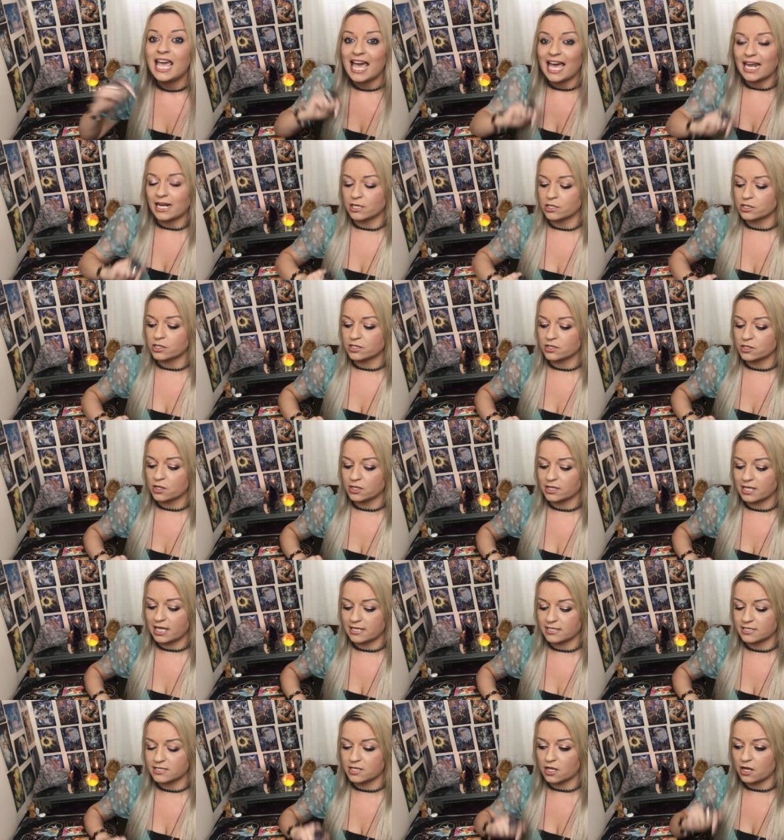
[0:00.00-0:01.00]
And I just got
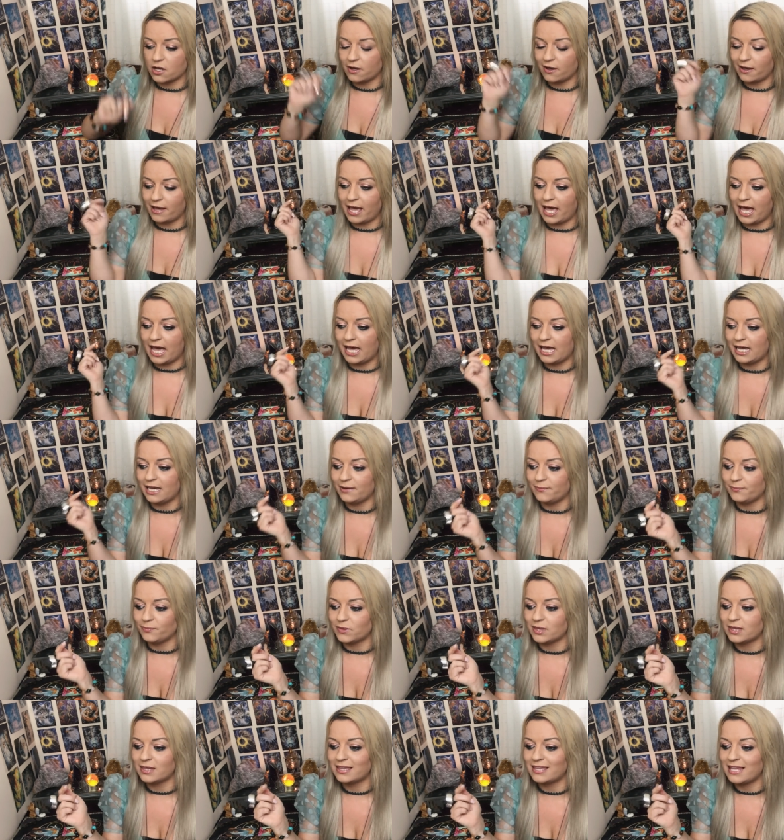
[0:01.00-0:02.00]
that song
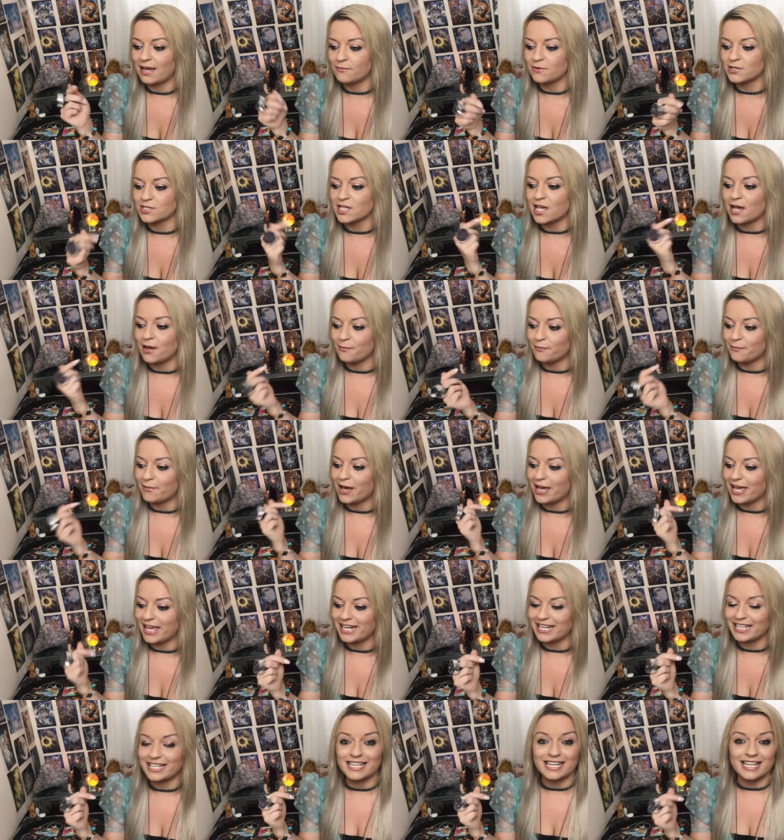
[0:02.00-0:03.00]
um, that was at
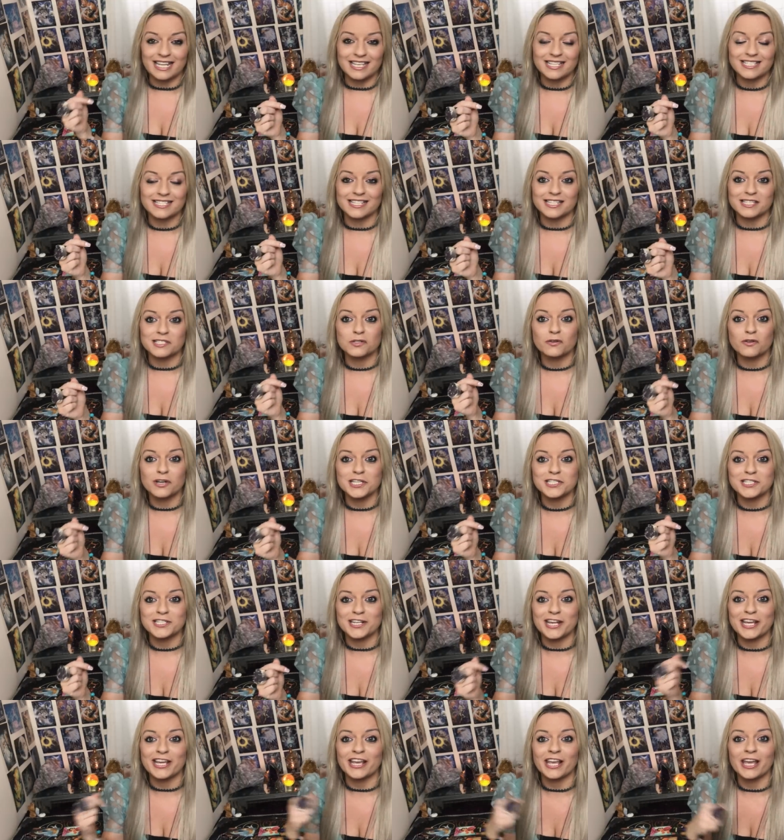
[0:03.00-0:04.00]
my niece's
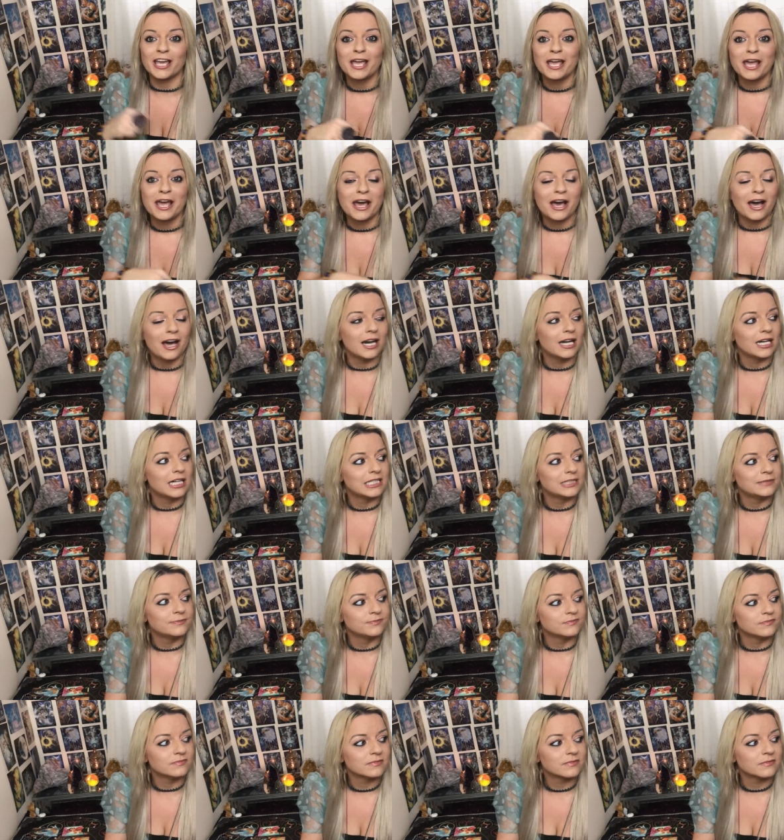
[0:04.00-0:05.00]
christening.
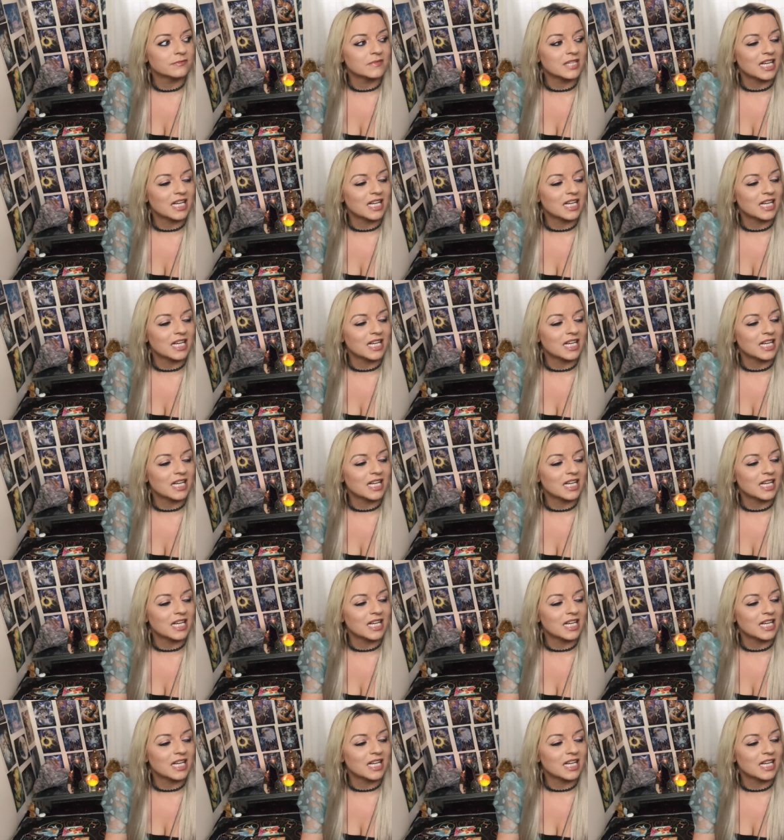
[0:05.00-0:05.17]
Um,